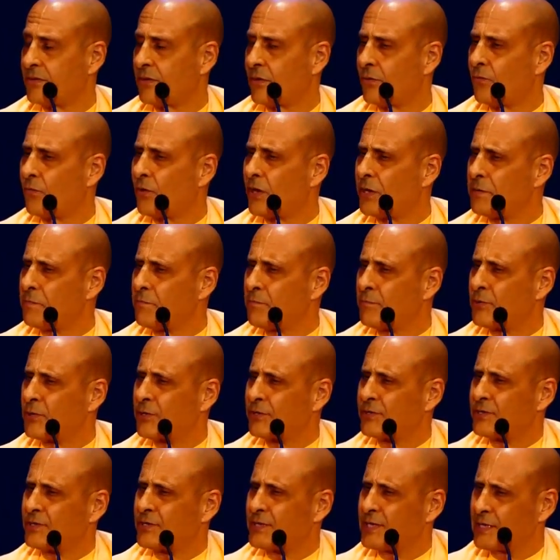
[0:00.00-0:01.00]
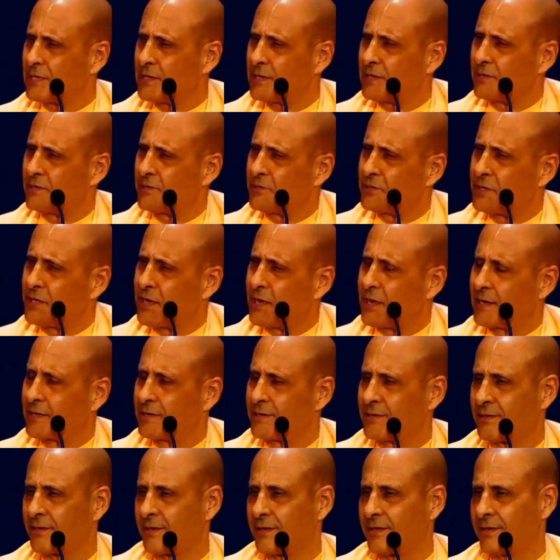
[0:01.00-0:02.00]
So one particular
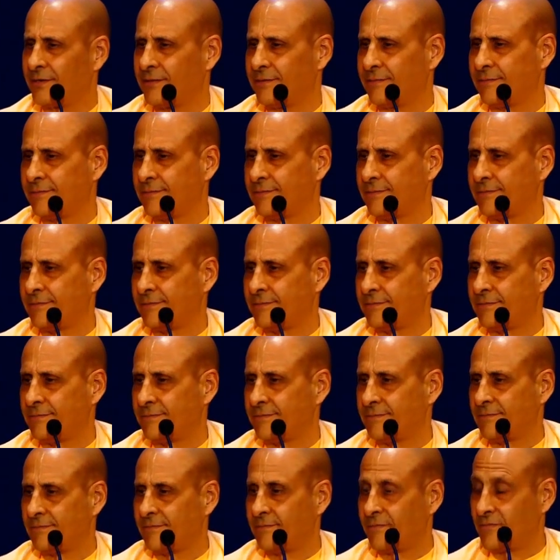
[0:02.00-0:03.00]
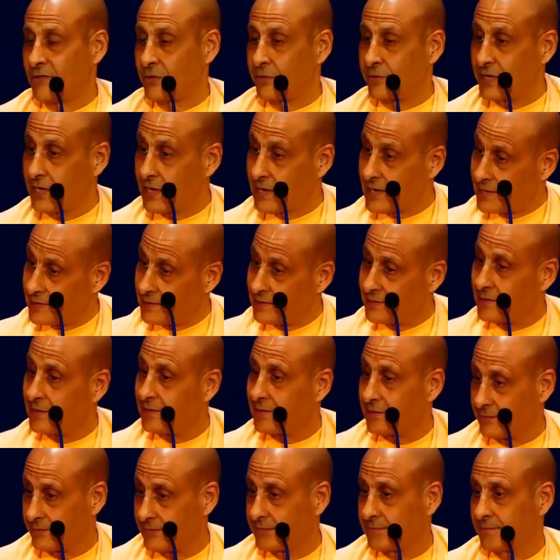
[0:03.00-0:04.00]
doctor, very
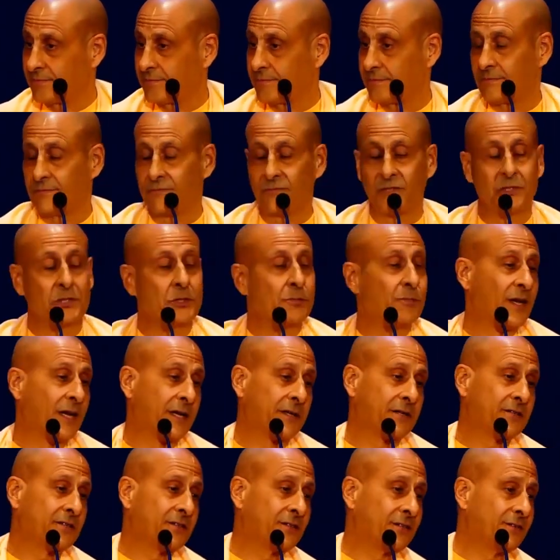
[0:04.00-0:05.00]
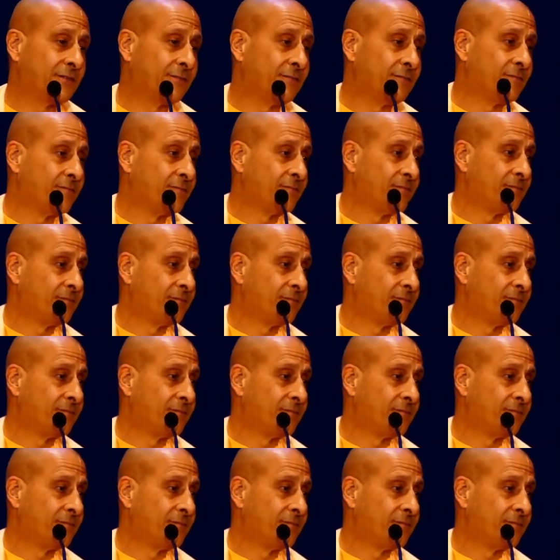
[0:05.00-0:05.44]
highly respected,